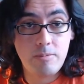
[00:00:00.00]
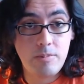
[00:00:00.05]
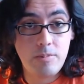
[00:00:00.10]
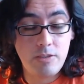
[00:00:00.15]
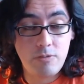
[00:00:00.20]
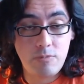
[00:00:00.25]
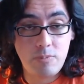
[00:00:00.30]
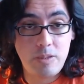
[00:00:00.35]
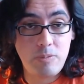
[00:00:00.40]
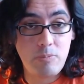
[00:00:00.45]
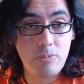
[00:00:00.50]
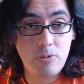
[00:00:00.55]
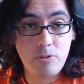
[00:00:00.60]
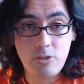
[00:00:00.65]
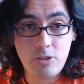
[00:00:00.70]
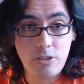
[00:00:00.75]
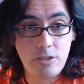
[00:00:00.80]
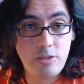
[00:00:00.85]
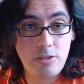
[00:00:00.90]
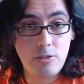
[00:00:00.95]
If people
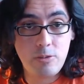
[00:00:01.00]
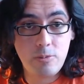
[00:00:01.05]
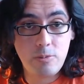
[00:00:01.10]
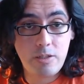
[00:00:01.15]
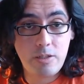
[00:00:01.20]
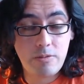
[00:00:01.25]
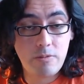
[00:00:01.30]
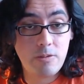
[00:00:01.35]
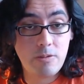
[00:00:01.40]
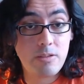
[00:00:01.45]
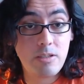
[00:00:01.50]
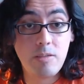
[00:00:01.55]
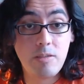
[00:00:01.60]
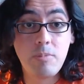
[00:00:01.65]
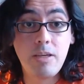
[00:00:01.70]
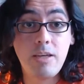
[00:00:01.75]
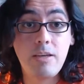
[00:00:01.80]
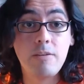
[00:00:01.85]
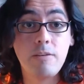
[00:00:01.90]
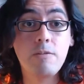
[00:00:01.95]
judge you or whatever, tell them,
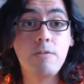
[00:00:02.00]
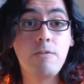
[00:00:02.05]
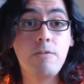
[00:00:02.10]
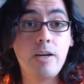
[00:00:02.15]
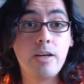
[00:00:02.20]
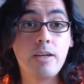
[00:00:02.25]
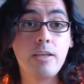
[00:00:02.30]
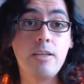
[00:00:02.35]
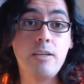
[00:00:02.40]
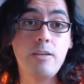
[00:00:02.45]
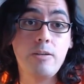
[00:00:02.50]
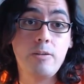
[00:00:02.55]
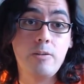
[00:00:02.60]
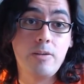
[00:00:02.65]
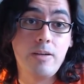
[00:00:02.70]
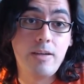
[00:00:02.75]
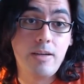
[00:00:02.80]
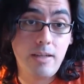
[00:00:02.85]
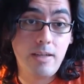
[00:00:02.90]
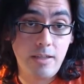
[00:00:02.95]
hey, fuck you.
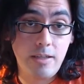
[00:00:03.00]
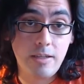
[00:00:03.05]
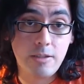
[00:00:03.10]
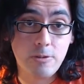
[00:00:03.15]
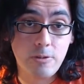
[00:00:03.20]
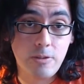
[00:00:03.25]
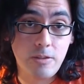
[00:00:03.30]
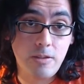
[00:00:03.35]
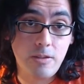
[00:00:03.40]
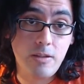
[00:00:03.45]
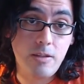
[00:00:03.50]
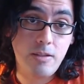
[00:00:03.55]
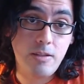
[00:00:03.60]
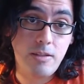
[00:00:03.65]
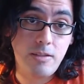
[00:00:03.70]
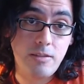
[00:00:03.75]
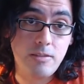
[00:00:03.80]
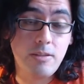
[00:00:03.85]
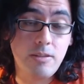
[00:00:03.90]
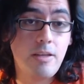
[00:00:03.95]
I like drawing
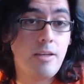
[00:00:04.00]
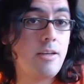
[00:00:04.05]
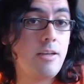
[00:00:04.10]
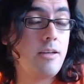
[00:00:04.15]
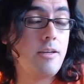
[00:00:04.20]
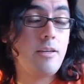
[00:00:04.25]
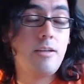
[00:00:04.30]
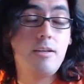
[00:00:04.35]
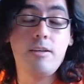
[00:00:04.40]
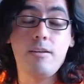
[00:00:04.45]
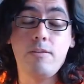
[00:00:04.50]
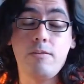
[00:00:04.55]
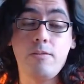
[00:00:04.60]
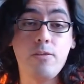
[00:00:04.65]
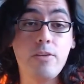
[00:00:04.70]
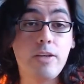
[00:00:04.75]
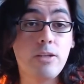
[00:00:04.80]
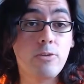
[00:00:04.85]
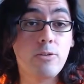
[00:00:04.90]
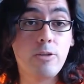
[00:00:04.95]
lollies. If
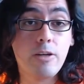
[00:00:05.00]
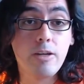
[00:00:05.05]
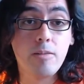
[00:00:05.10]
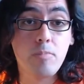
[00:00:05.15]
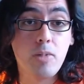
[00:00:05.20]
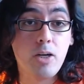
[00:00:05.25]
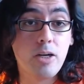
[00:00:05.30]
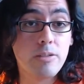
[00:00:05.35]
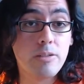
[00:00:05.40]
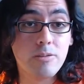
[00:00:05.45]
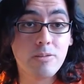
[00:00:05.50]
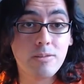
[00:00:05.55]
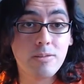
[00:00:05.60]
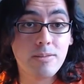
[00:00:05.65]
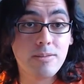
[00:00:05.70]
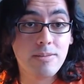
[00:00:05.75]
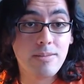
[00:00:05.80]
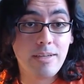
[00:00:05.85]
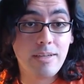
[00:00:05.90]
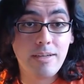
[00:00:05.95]
you like drawing
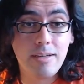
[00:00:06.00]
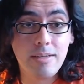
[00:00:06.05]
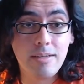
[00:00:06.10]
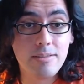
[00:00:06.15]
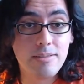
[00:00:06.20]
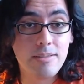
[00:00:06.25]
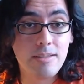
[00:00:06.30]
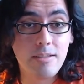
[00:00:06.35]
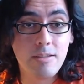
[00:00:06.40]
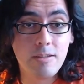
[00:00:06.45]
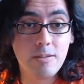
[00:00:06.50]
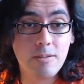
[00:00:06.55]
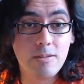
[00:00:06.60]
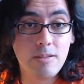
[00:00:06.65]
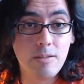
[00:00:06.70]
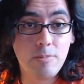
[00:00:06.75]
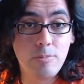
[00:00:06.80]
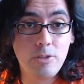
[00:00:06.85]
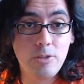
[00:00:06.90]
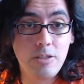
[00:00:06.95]
monsters like Godzilla or
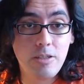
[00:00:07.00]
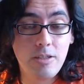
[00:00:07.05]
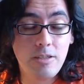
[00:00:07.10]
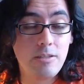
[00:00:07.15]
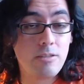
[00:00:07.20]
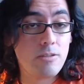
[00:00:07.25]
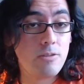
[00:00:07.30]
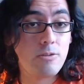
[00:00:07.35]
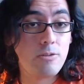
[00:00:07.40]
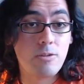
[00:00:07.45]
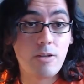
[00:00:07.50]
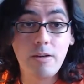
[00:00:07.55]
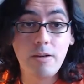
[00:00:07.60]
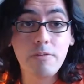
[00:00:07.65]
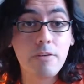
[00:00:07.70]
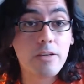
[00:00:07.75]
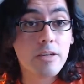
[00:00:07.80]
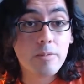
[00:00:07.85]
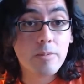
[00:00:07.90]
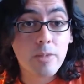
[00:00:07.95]
some shit, draw
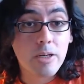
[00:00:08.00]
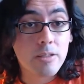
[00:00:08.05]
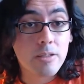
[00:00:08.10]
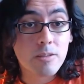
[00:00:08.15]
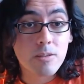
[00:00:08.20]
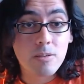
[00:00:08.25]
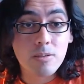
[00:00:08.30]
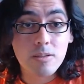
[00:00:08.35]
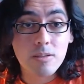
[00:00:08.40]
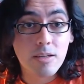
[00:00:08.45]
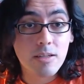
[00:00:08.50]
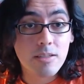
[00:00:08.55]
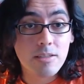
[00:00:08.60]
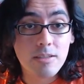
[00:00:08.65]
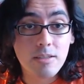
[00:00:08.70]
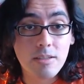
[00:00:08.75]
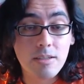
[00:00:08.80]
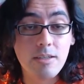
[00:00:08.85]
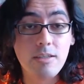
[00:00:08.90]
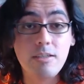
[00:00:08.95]
fucking monsters,
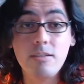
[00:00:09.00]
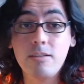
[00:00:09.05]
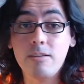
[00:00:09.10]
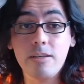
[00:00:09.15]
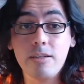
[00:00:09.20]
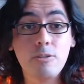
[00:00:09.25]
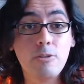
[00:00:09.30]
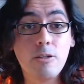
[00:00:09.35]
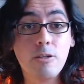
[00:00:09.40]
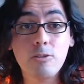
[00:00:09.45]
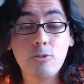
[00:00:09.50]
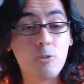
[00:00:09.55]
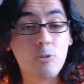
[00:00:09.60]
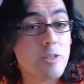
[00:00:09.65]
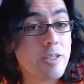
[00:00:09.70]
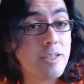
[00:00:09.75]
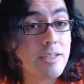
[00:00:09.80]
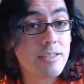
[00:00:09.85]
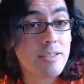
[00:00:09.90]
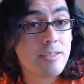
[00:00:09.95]
Godzilla. You like drawing
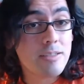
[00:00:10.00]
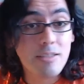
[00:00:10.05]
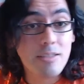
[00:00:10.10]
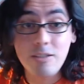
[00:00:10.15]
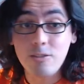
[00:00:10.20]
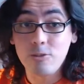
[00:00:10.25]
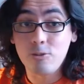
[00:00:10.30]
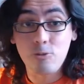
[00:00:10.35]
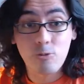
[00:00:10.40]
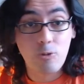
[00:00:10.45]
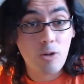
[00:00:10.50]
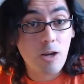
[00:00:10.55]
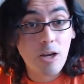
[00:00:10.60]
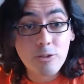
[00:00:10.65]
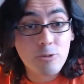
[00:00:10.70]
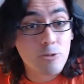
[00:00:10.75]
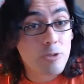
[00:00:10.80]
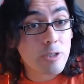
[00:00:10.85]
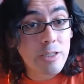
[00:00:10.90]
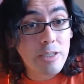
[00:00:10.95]
trees? Draw
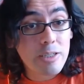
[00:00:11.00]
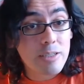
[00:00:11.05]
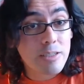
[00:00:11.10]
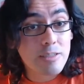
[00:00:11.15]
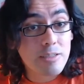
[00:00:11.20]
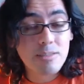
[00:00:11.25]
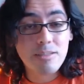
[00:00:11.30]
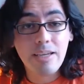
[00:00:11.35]
trees.